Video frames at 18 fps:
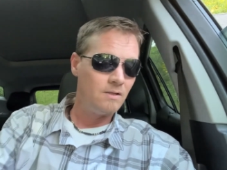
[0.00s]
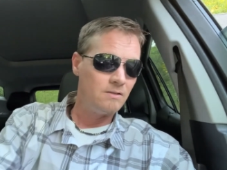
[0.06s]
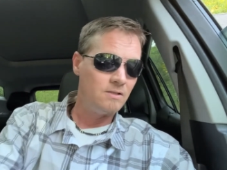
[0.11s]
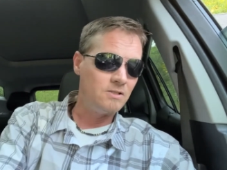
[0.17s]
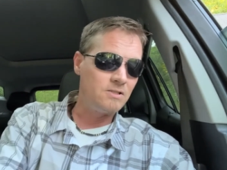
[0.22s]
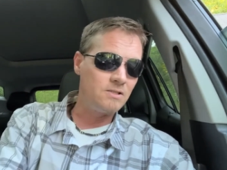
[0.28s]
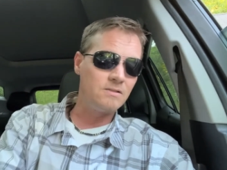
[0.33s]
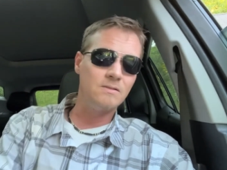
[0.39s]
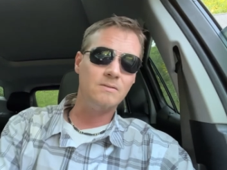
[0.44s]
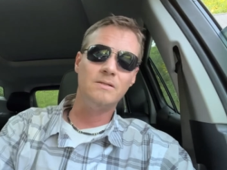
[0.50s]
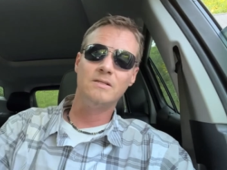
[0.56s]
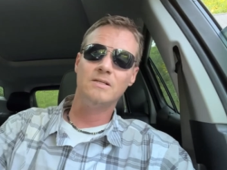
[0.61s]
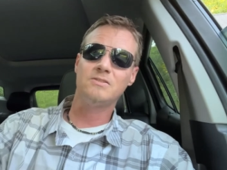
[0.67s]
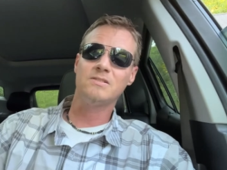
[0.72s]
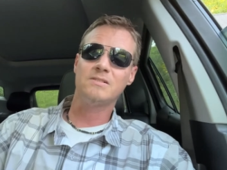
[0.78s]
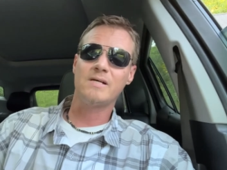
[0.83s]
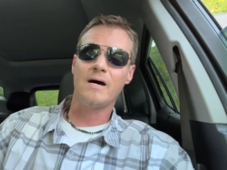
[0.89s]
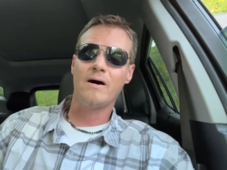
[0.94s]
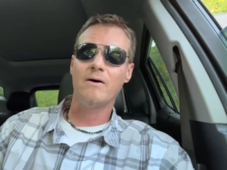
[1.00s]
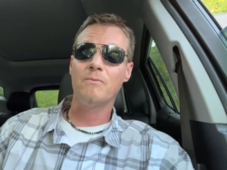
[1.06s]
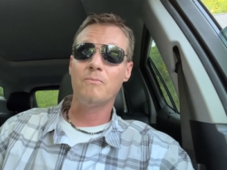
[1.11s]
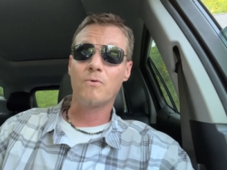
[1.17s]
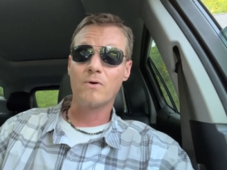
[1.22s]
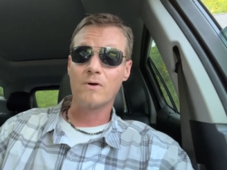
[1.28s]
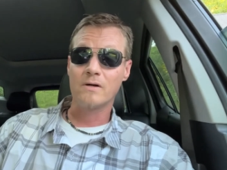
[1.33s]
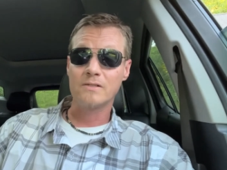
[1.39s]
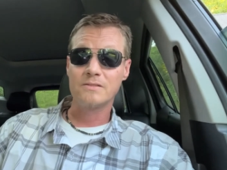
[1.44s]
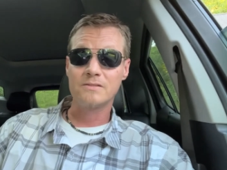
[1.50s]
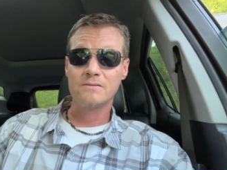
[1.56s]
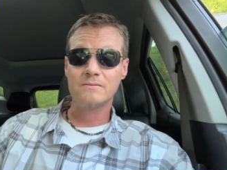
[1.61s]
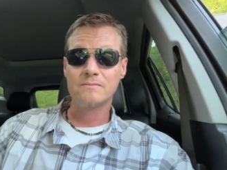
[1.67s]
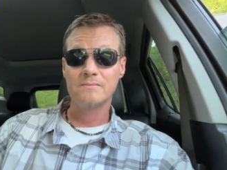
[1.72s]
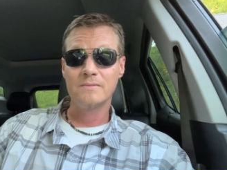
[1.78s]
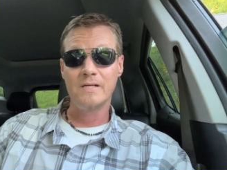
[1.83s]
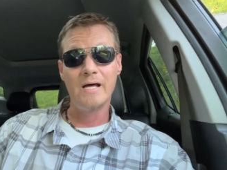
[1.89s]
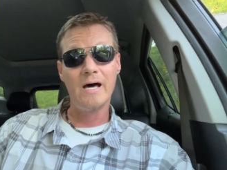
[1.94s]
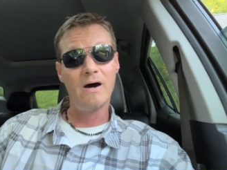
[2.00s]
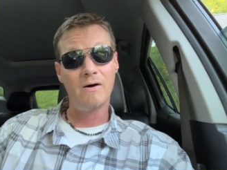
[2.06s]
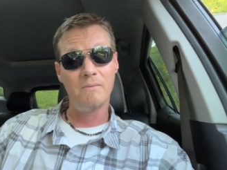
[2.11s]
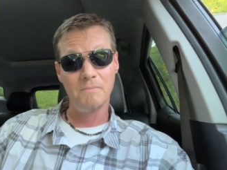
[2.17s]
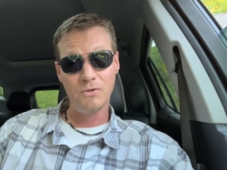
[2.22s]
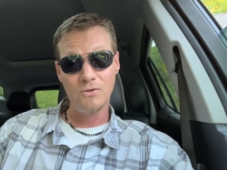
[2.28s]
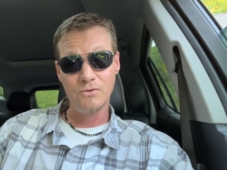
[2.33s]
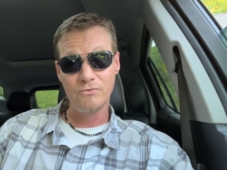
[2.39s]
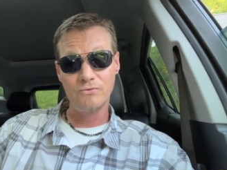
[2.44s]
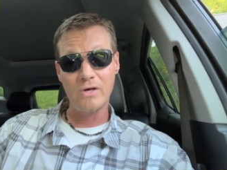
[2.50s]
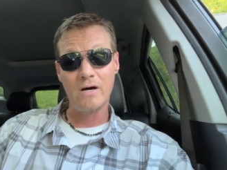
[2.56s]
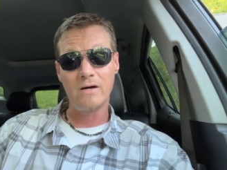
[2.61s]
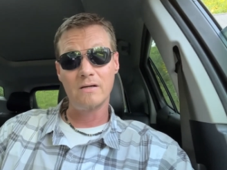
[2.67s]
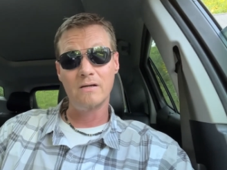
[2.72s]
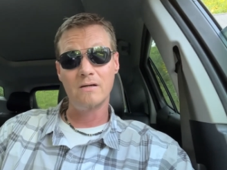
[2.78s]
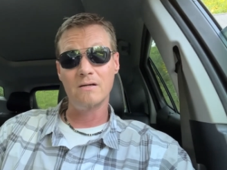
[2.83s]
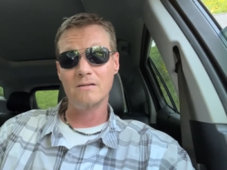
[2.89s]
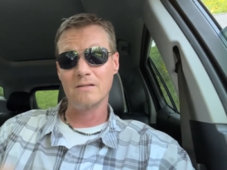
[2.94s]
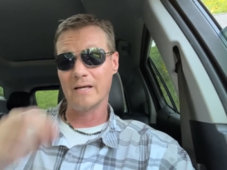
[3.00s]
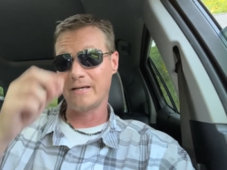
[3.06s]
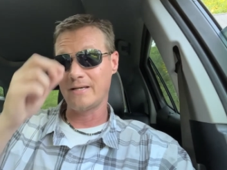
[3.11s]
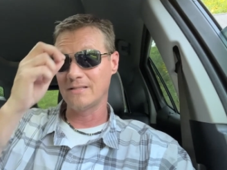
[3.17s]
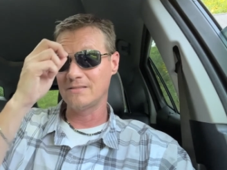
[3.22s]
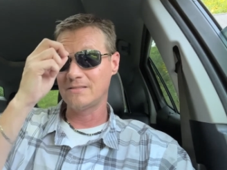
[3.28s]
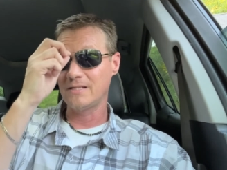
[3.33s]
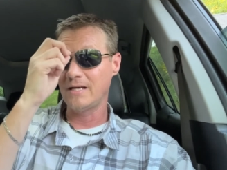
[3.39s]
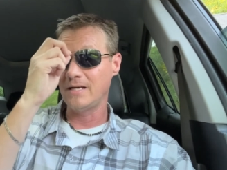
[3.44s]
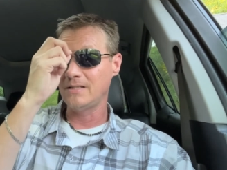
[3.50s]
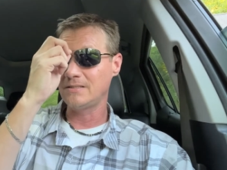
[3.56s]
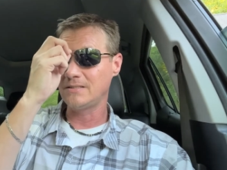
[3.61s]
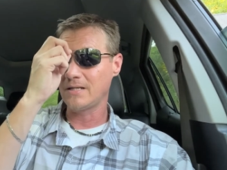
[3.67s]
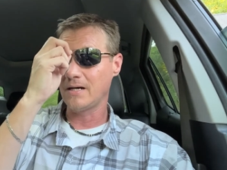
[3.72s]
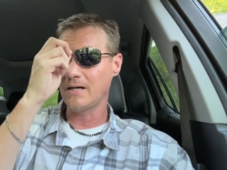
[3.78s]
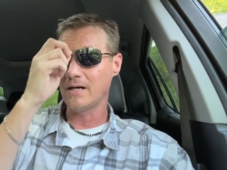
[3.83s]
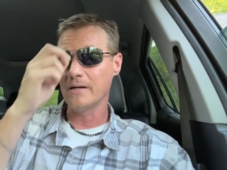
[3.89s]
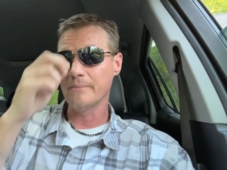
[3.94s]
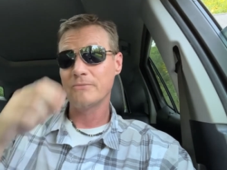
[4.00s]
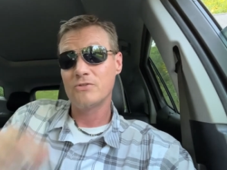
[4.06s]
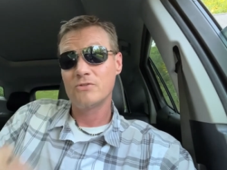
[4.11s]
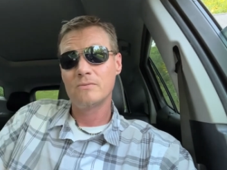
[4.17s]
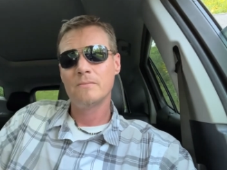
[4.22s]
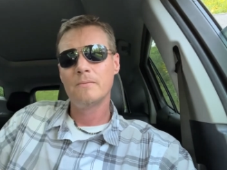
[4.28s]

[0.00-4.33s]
this is this is how it works and how it moves out here, like in today's times.